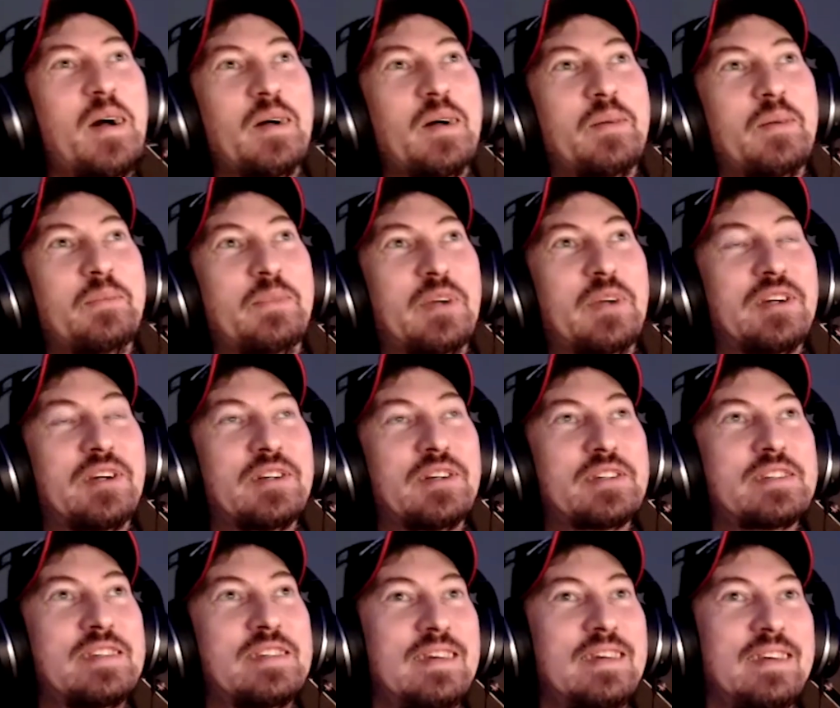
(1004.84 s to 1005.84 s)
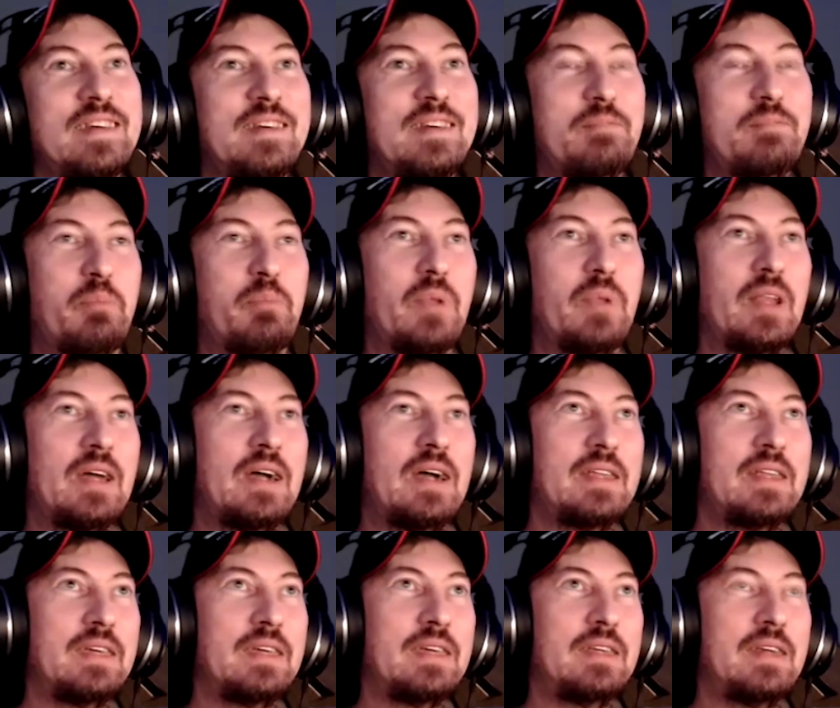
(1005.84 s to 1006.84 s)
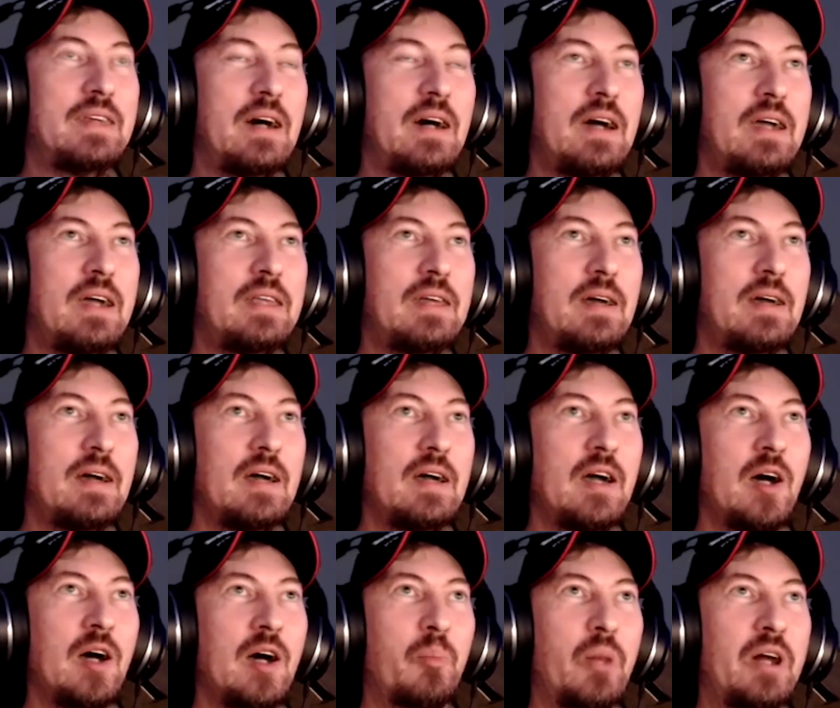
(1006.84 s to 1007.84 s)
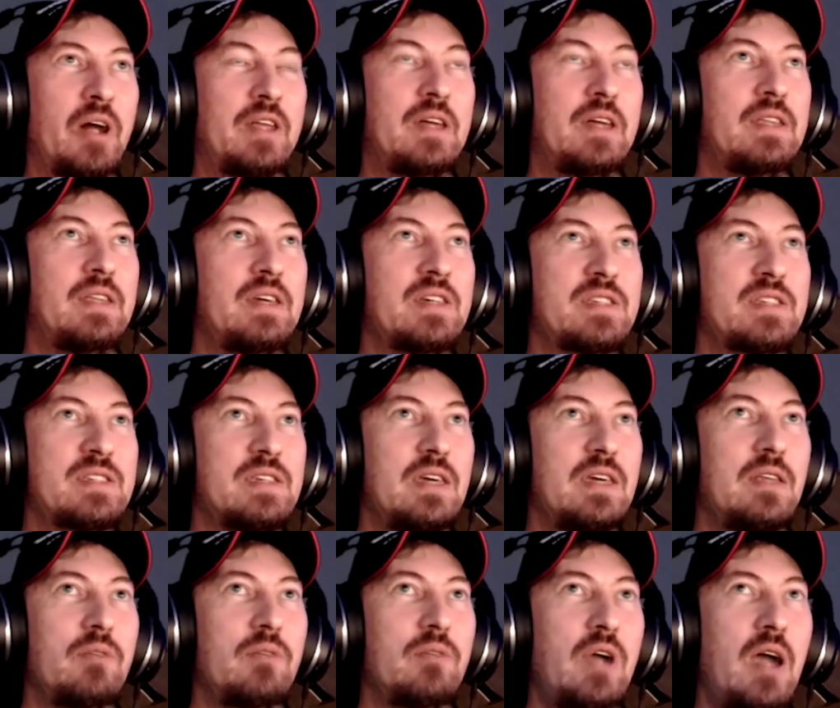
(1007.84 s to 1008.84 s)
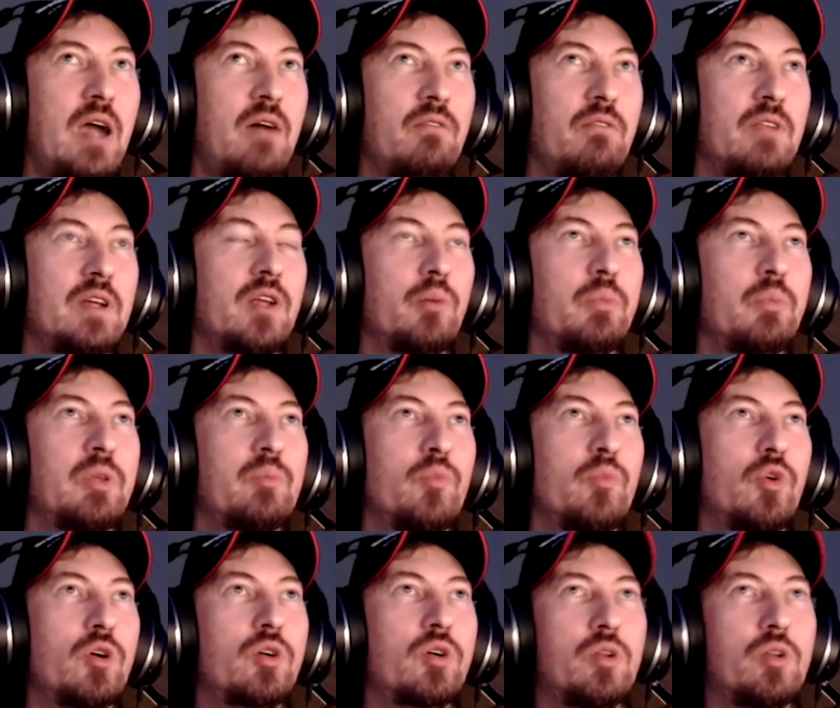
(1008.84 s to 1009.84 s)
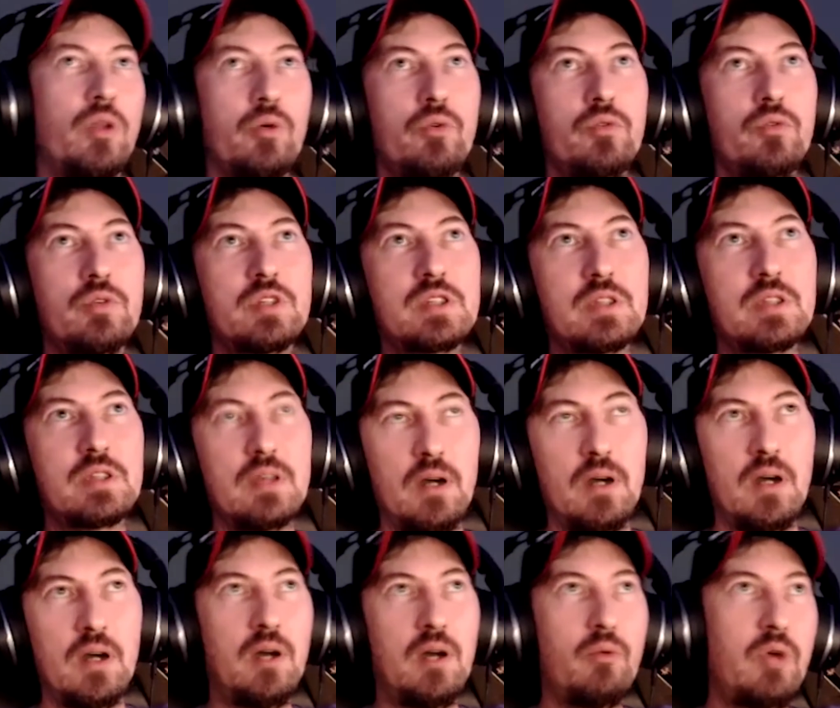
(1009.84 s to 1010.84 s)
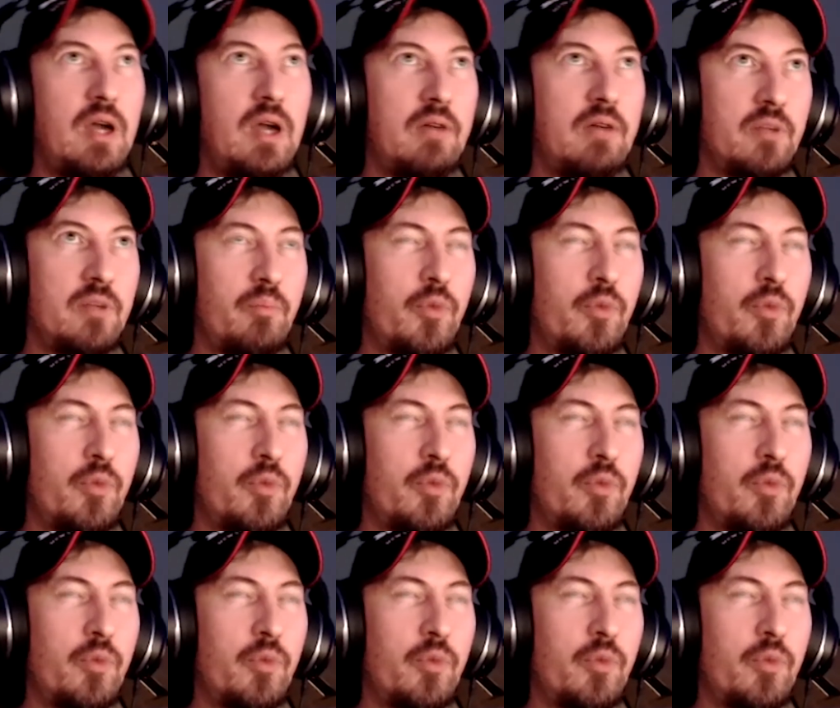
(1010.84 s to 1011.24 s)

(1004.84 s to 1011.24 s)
because he bled and he died. But in this scene, we have a little bit more clues. We have a